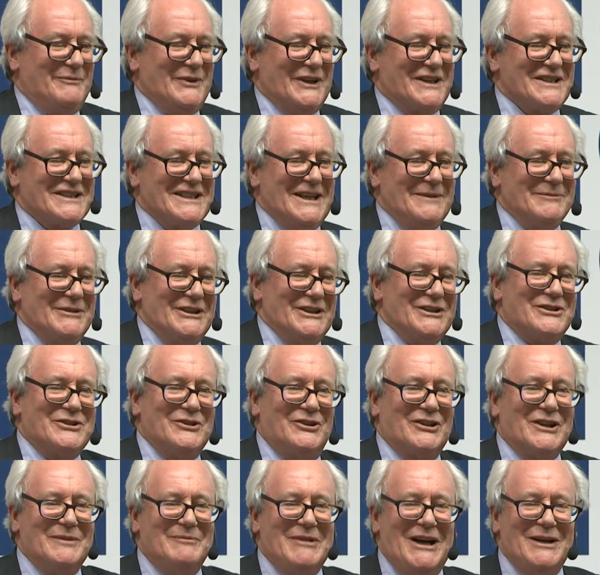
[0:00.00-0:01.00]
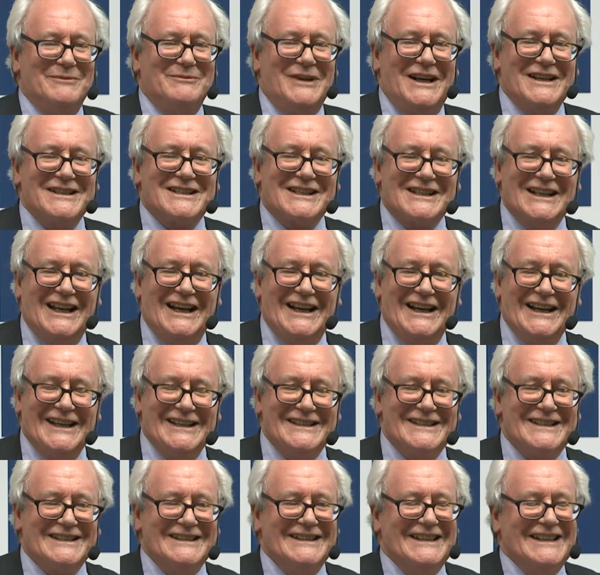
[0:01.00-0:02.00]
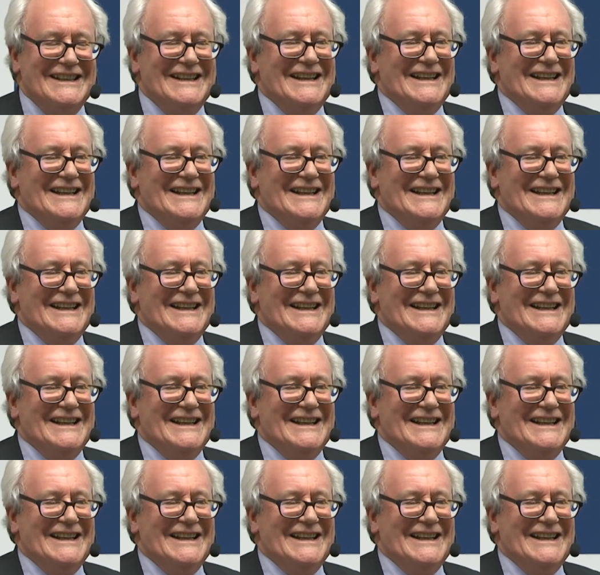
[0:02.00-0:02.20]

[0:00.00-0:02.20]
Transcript: because I'm going to talk about my slides.